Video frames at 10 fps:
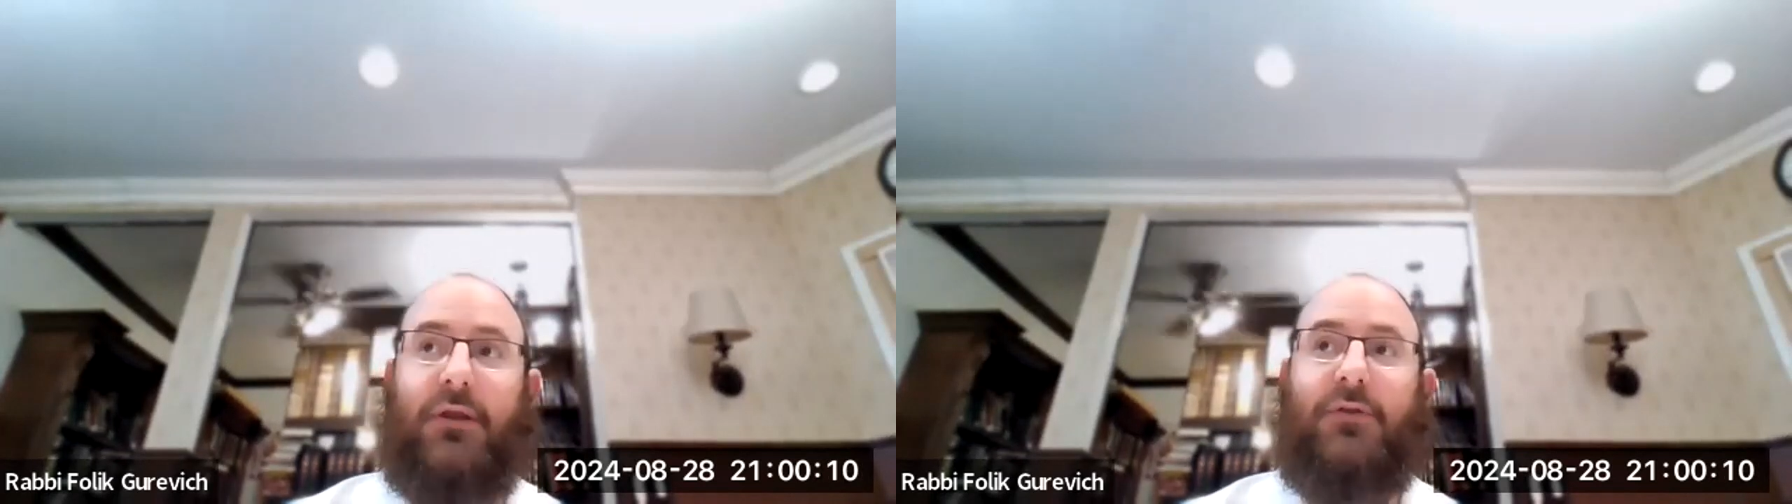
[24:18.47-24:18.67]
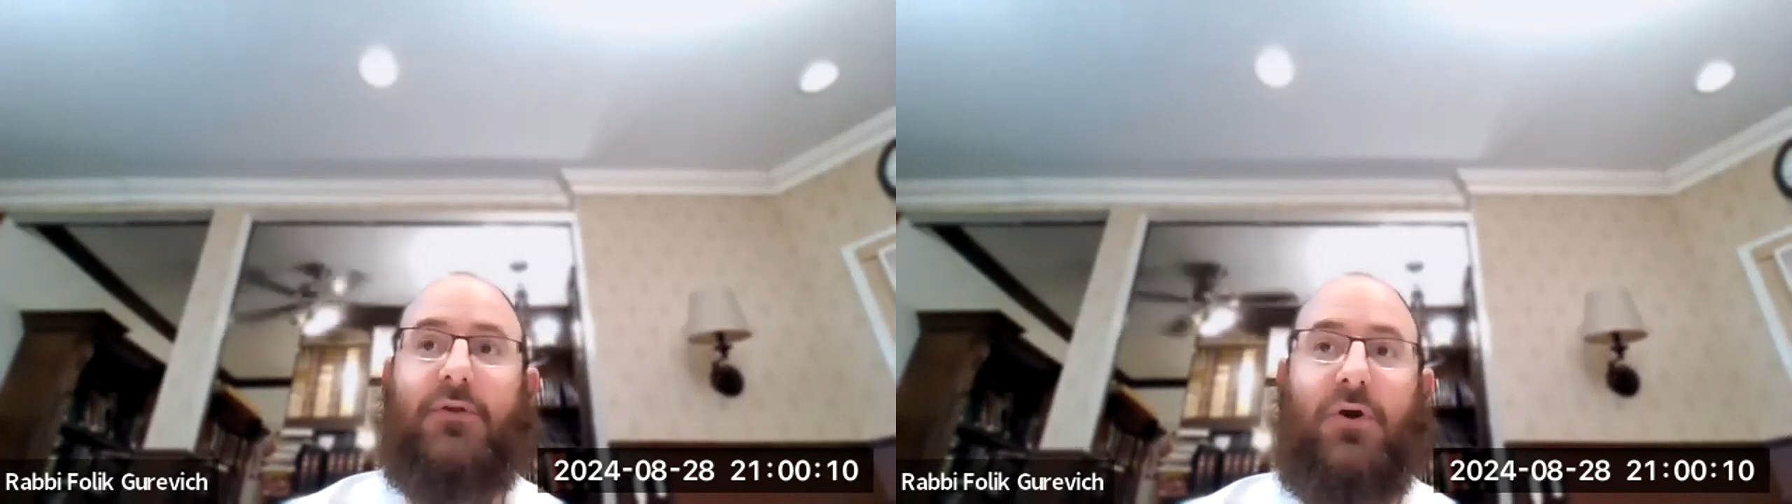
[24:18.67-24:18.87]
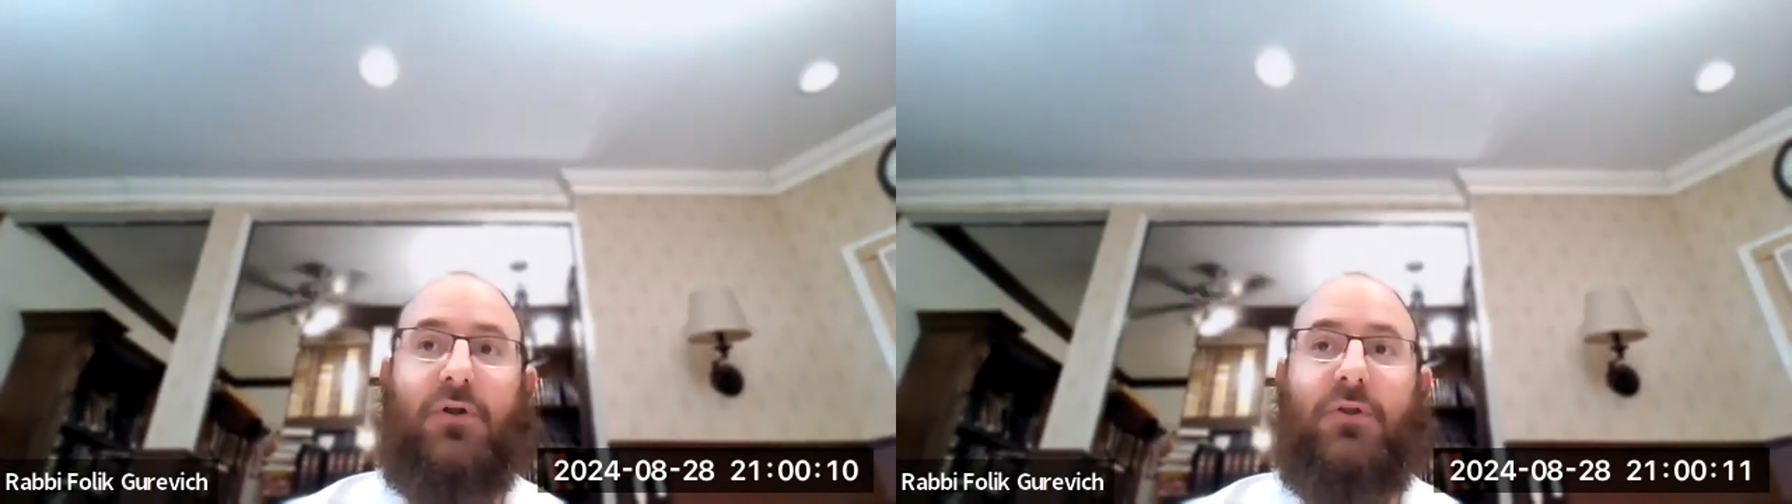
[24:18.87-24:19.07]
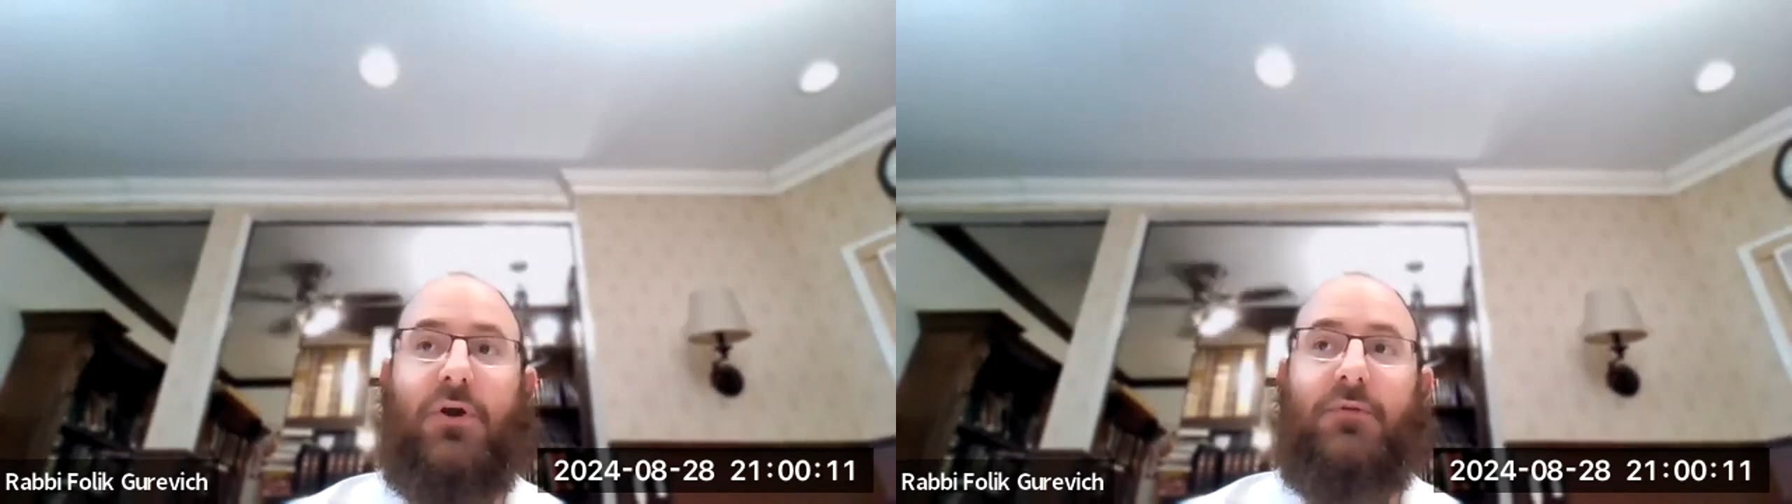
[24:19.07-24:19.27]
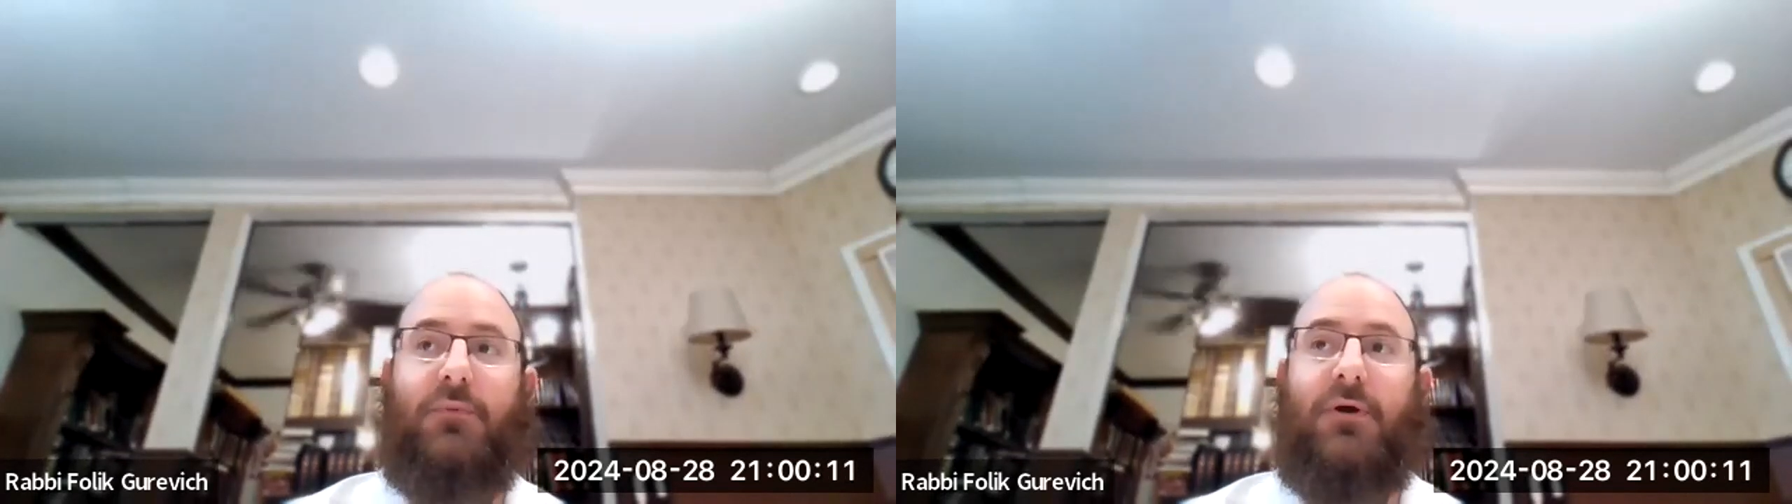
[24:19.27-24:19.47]
that kol
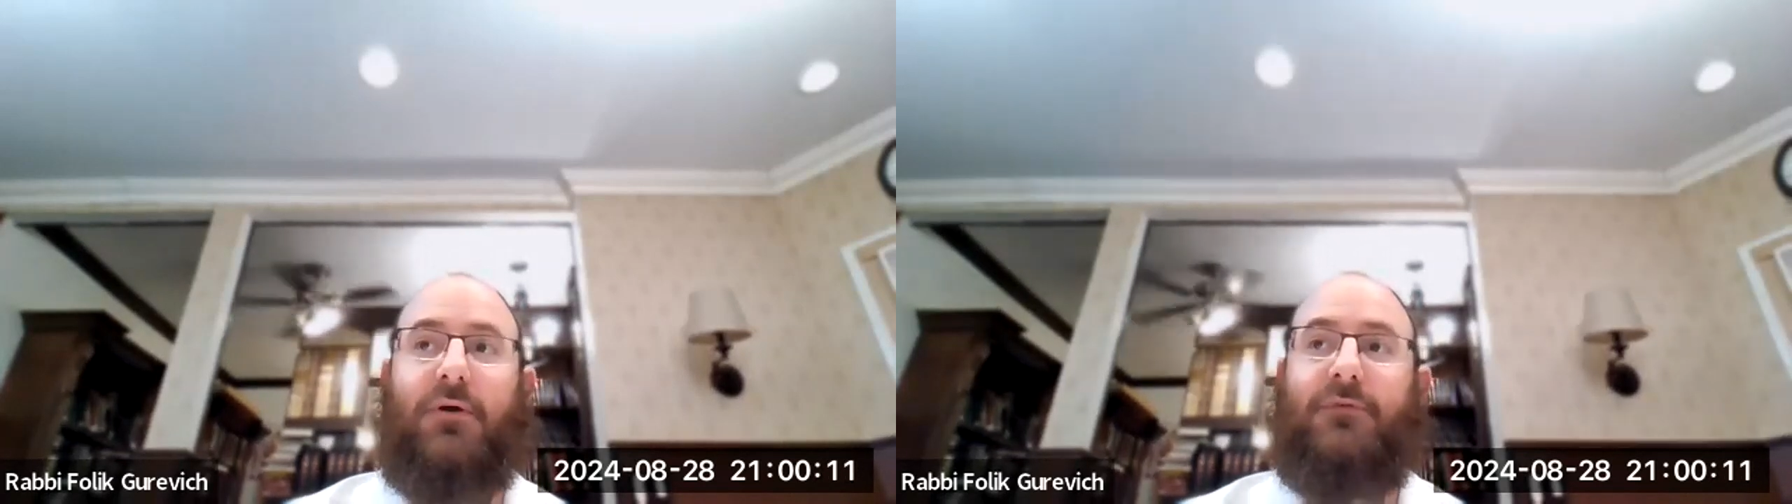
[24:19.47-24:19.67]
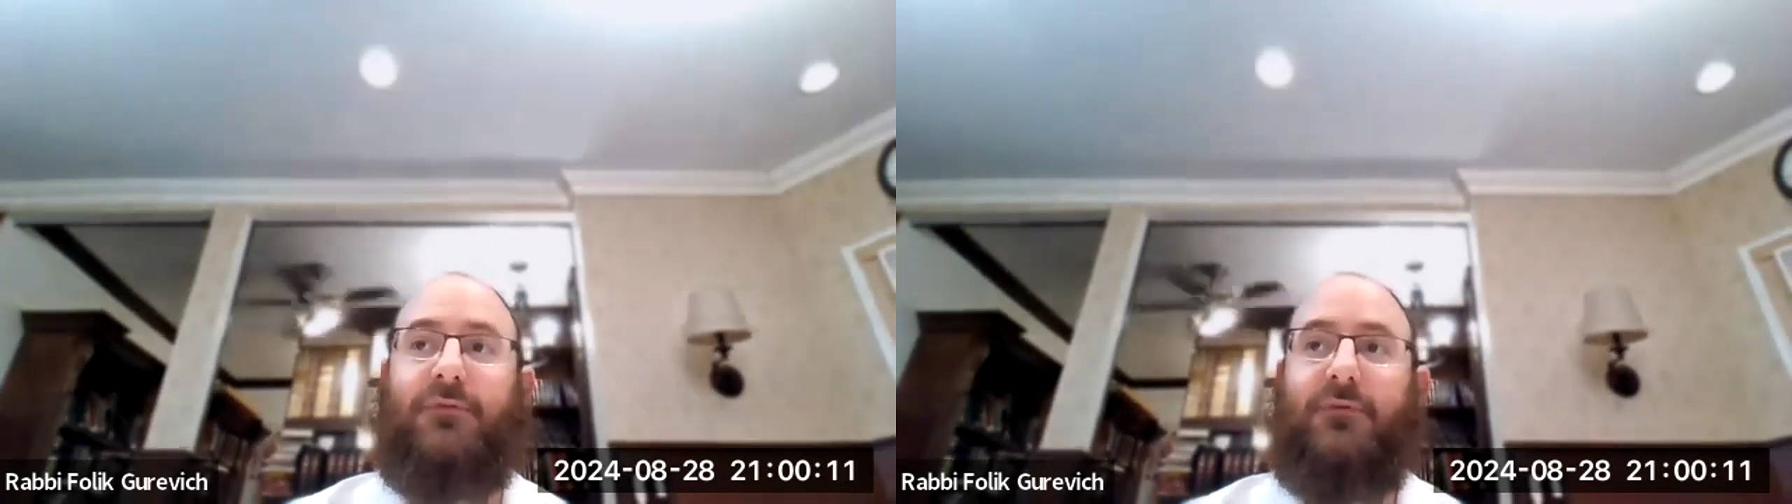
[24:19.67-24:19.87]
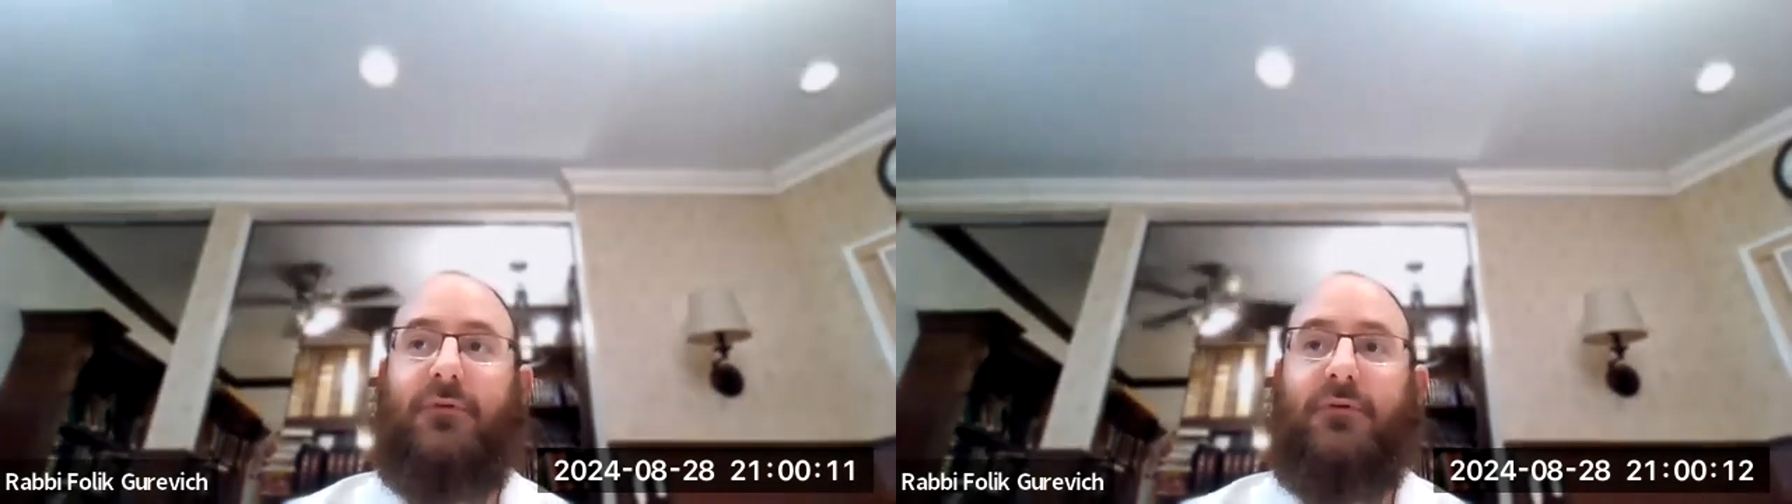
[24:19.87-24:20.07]
yonmav.